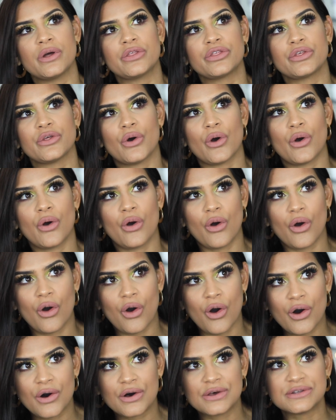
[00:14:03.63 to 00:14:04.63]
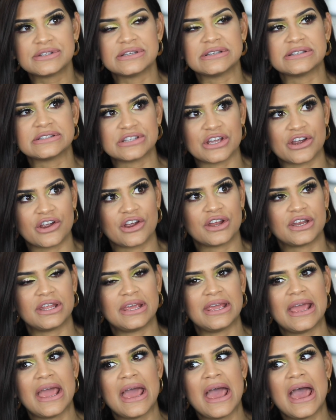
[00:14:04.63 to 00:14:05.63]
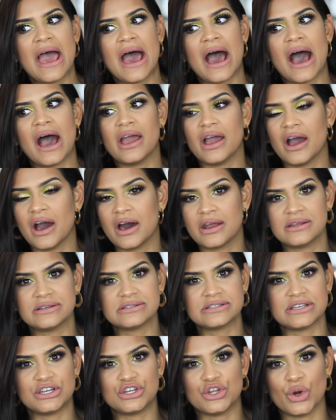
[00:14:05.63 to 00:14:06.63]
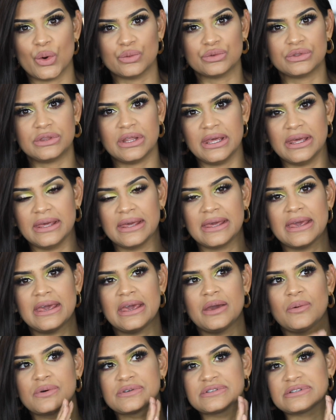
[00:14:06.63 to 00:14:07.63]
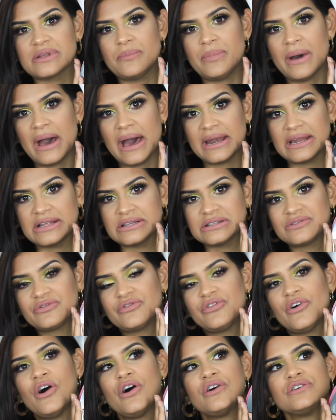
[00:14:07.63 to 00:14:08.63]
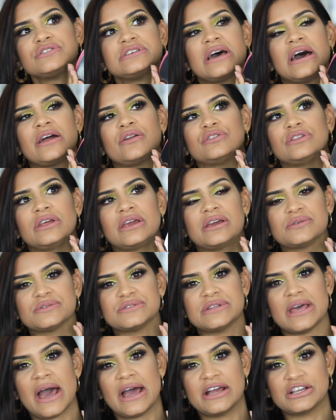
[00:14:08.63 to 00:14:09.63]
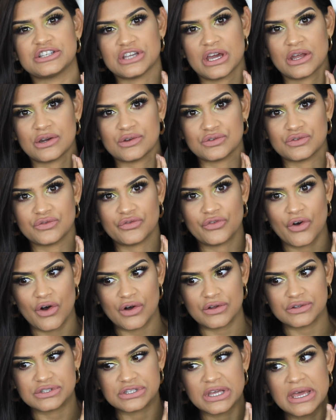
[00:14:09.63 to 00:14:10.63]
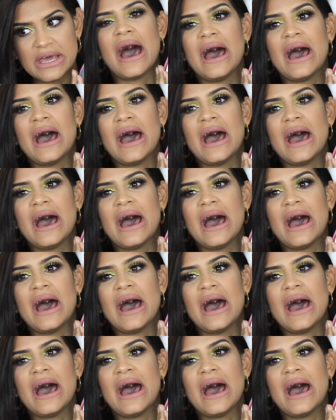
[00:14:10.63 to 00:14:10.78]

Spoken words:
with all sincerity, I honestly don't think it was the palette's fault. I don't think it was the eyeshadow's fault.